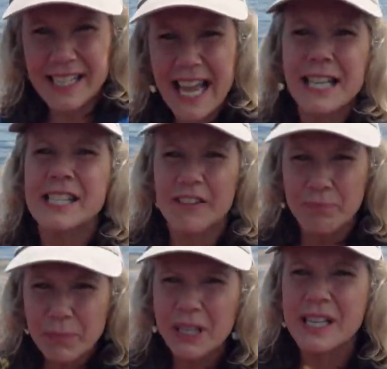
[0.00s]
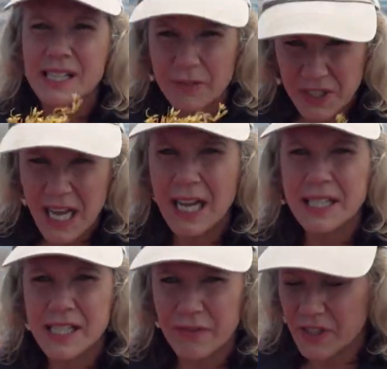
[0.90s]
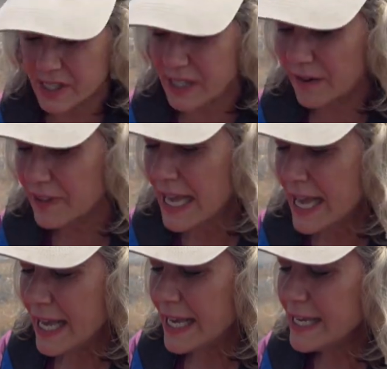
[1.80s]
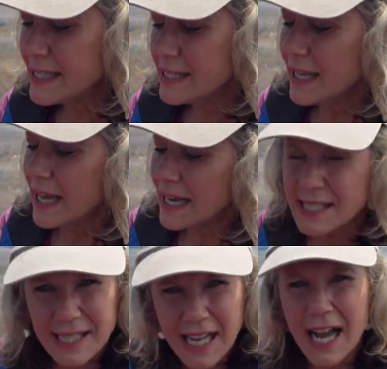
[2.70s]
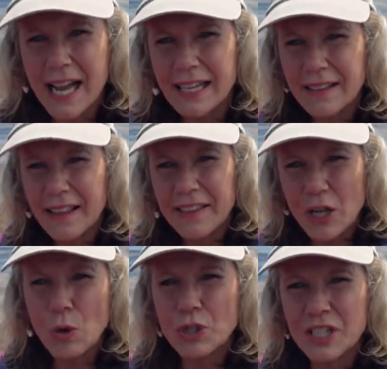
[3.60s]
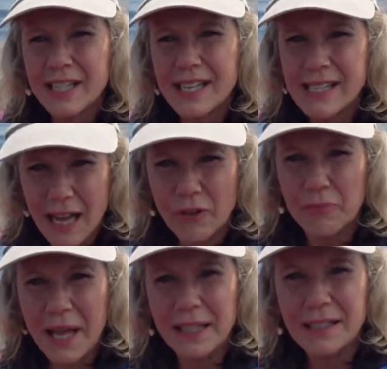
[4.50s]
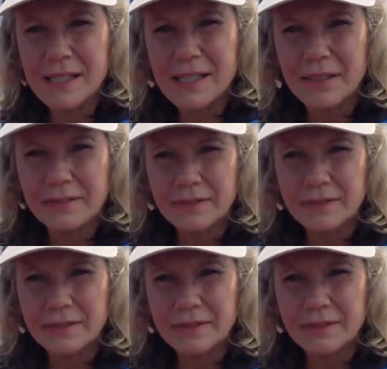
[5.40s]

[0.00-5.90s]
Tens of millions of tons of the stuff. It's a sign that the ocean is out of balance.